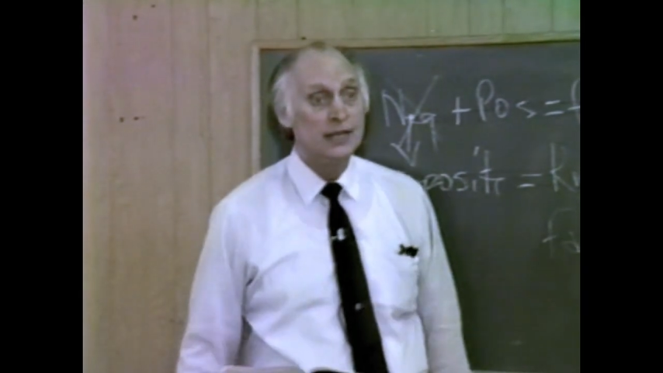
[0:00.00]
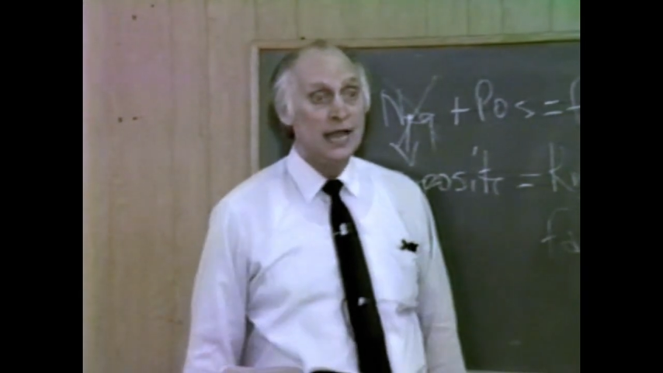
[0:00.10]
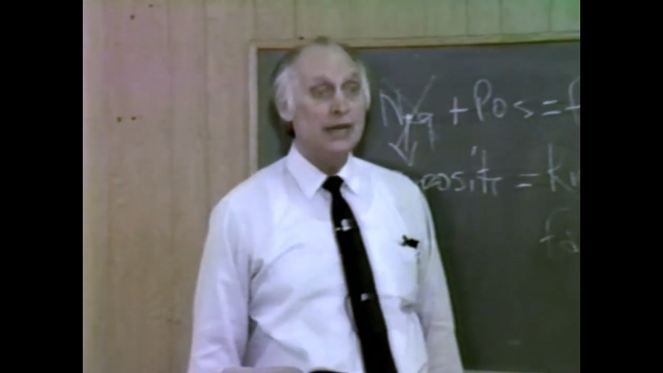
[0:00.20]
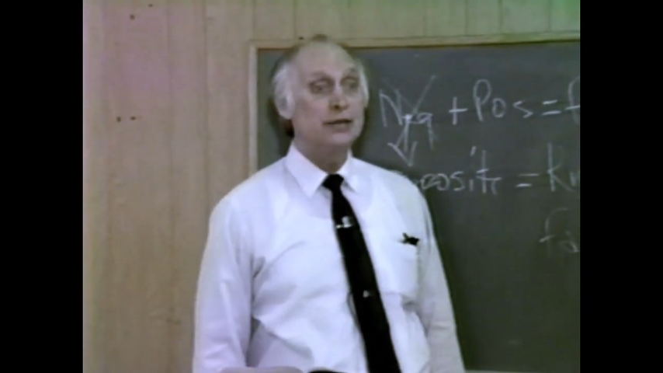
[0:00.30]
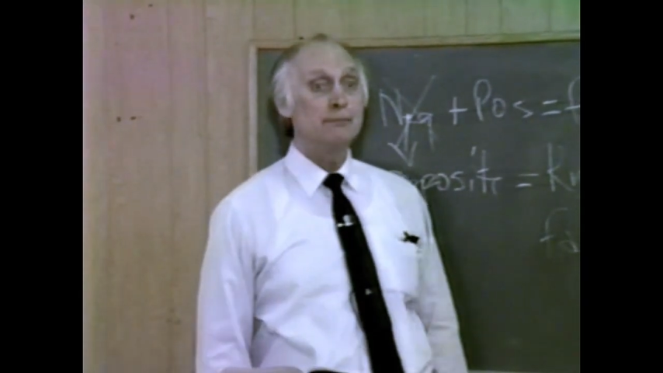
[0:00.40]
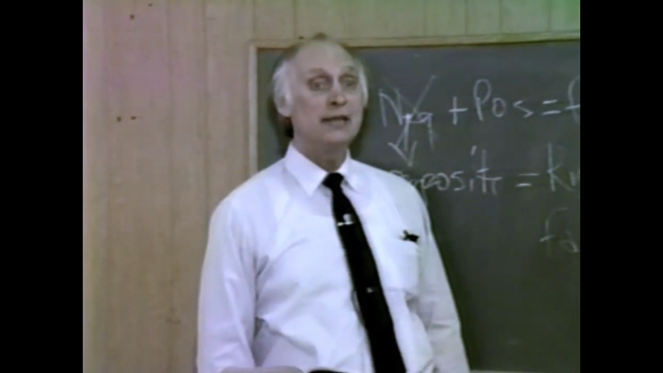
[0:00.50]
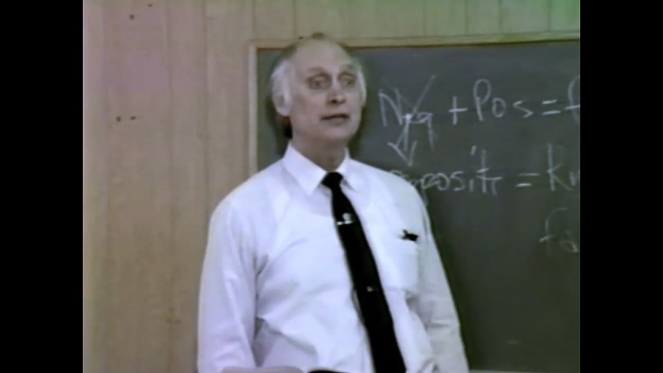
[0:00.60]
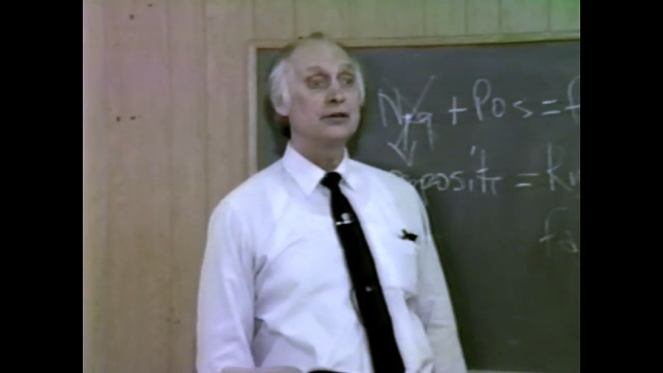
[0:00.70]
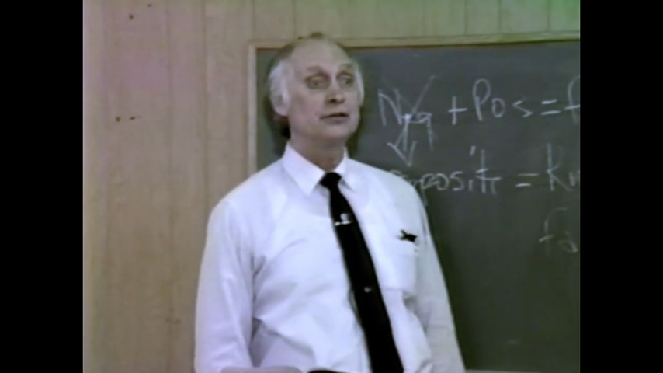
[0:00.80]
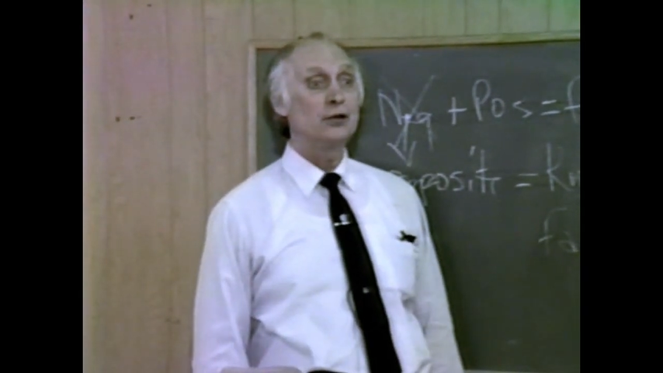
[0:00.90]
and he's
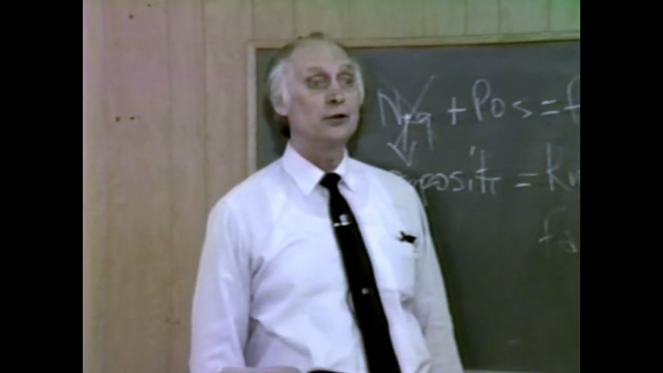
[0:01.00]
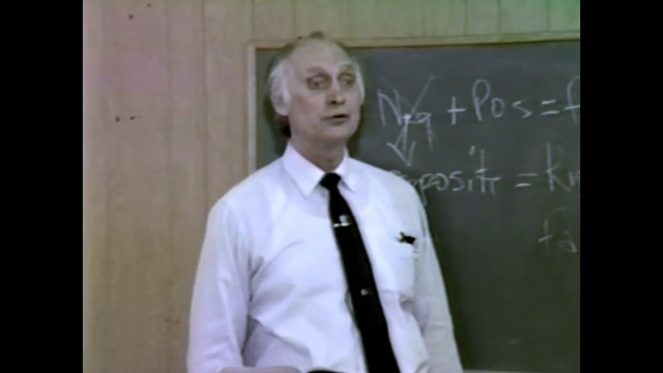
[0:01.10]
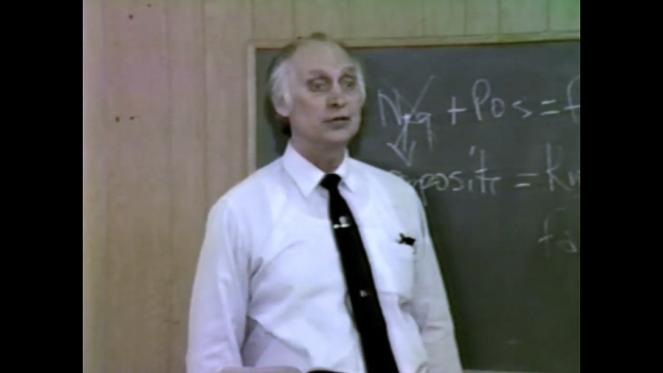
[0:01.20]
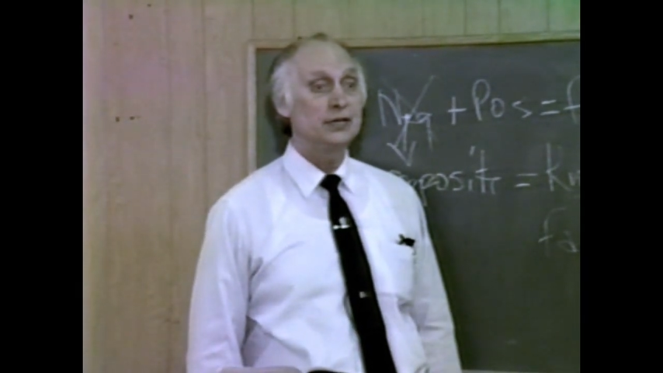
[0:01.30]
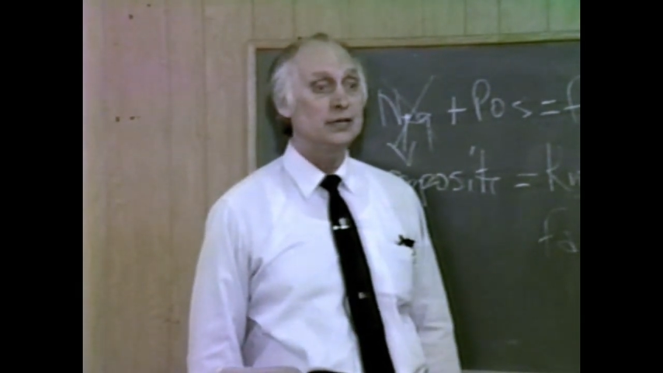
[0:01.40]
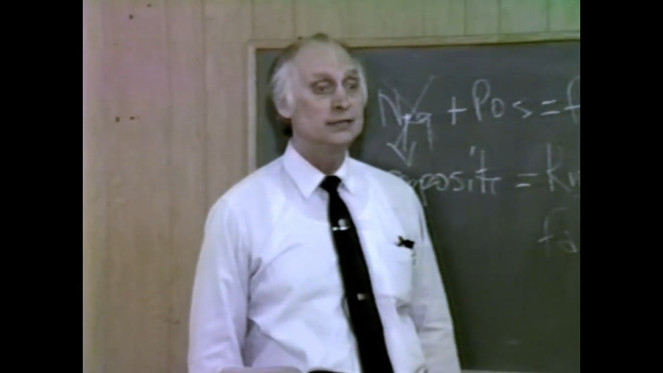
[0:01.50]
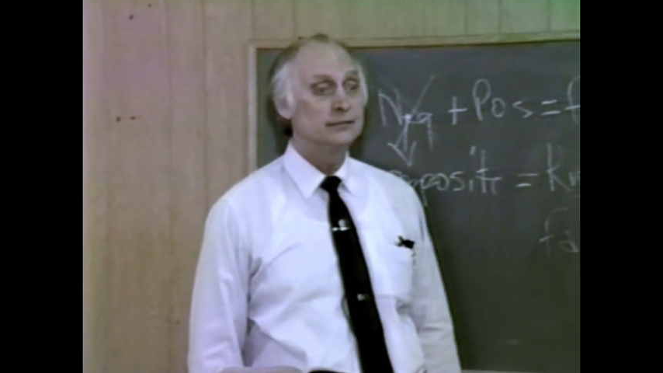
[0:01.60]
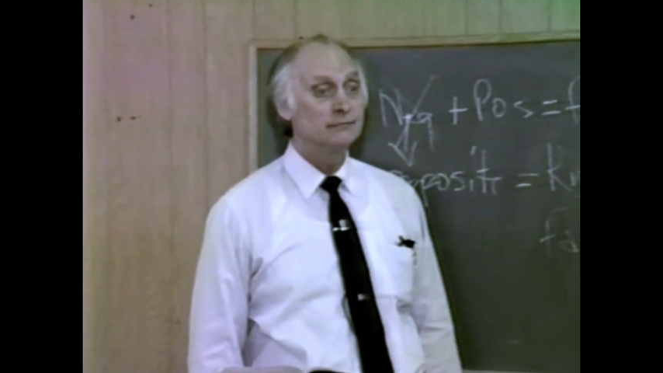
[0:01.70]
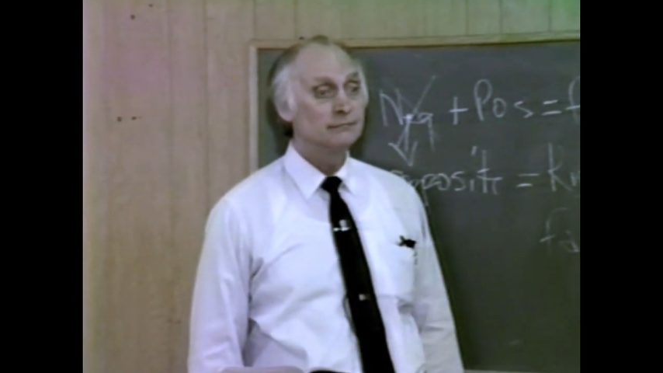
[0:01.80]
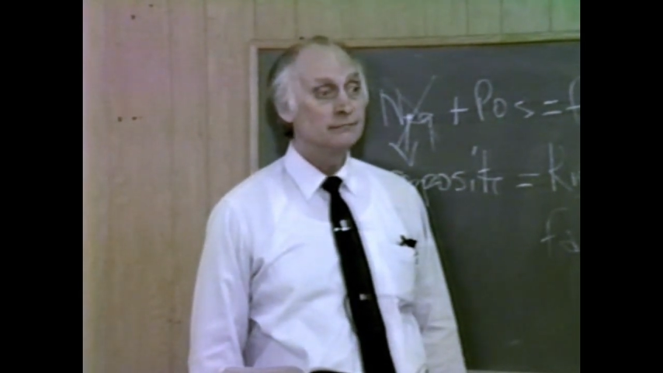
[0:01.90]
making us all sick,
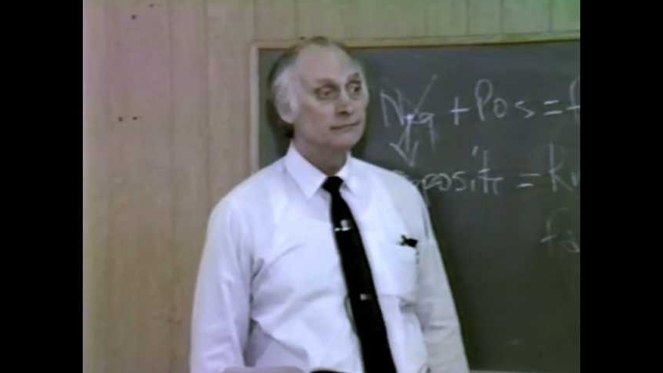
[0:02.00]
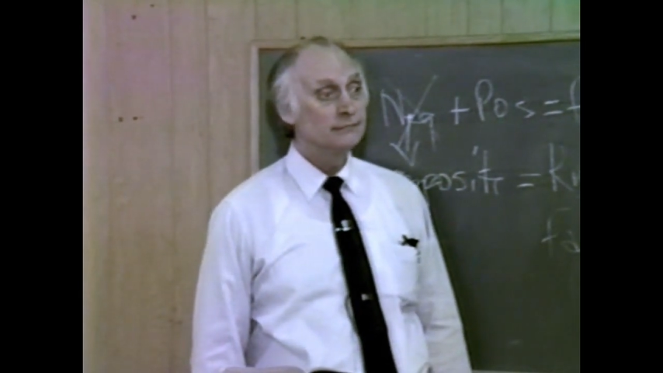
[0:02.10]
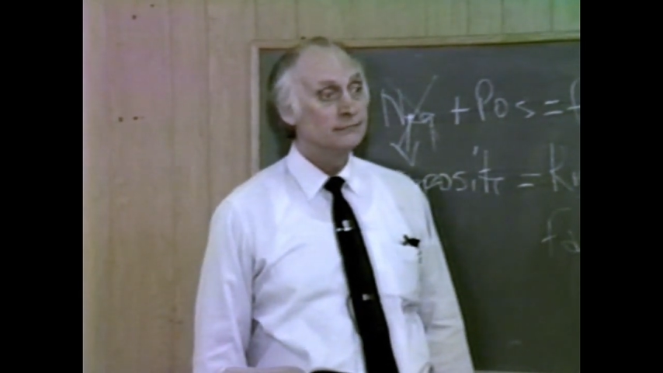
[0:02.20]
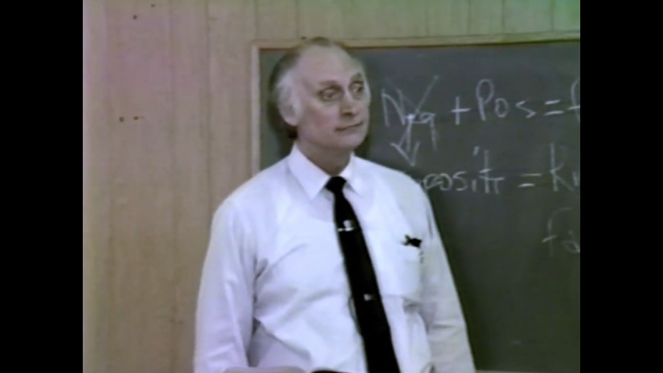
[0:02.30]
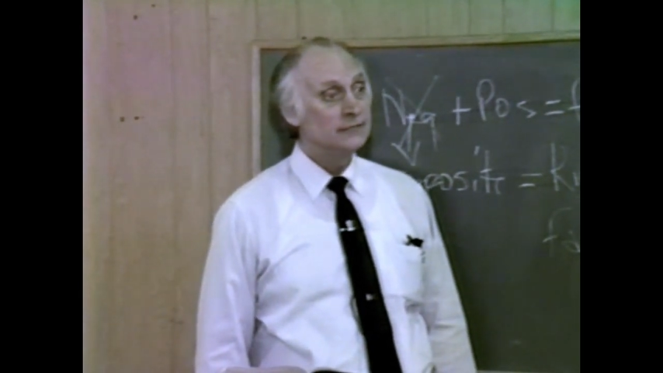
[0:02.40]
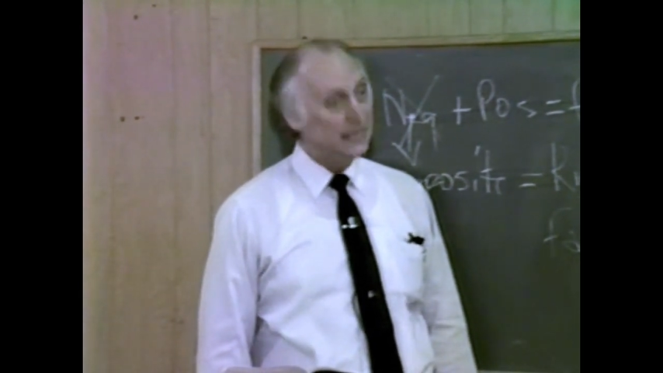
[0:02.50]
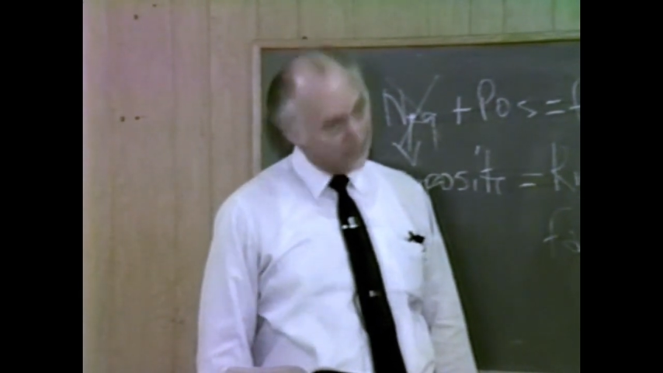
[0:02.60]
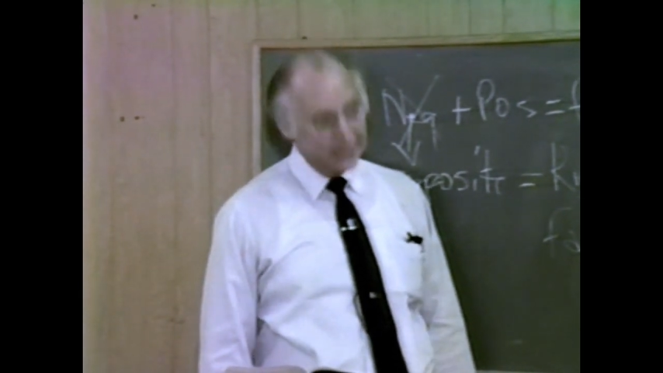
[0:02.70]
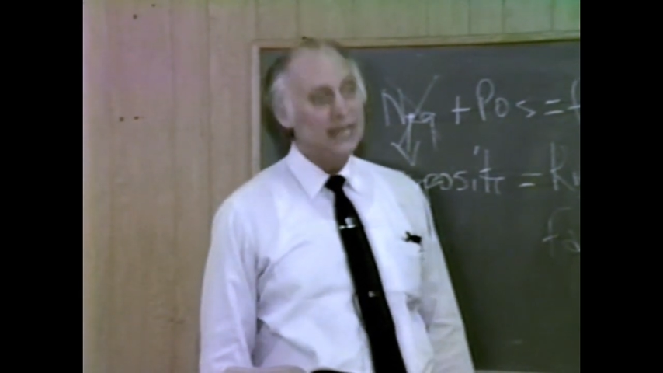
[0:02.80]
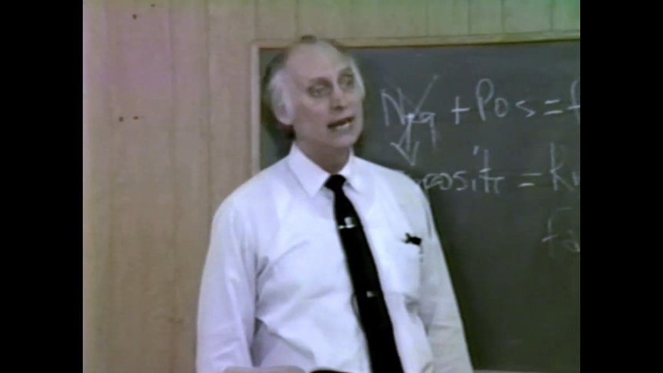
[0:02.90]
and
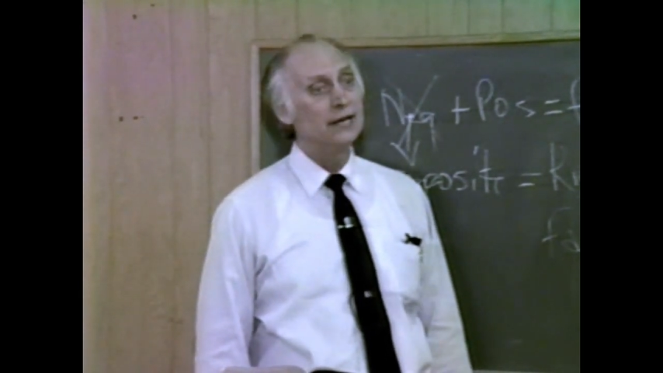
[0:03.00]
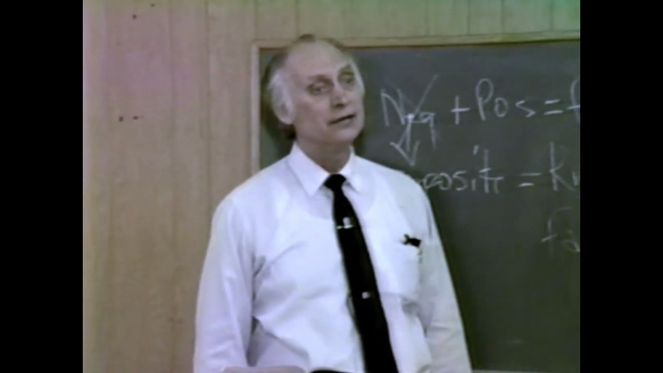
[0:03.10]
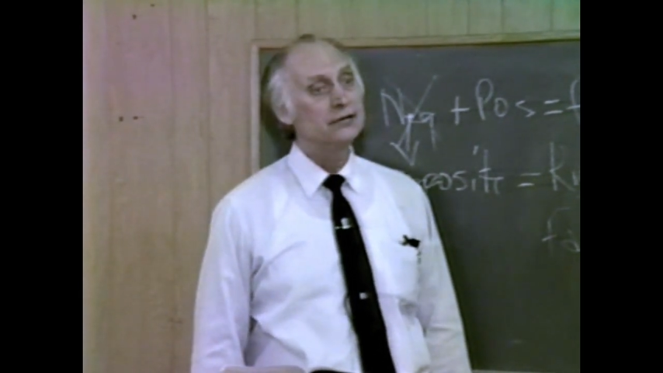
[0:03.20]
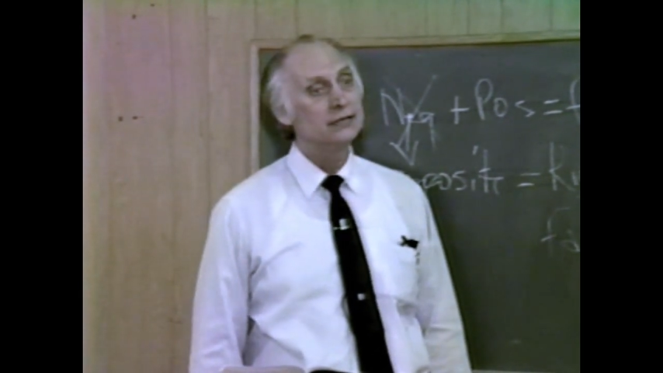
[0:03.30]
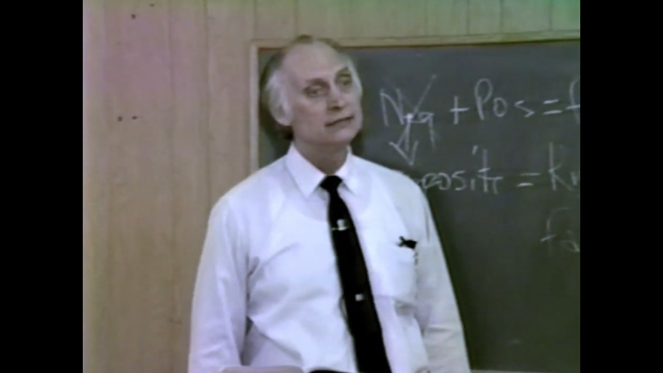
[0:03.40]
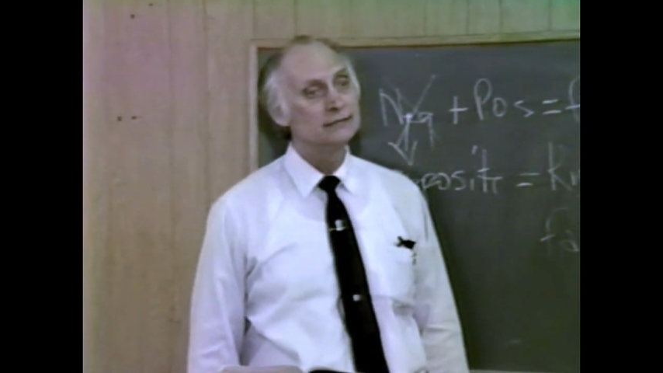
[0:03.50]
he's killing us.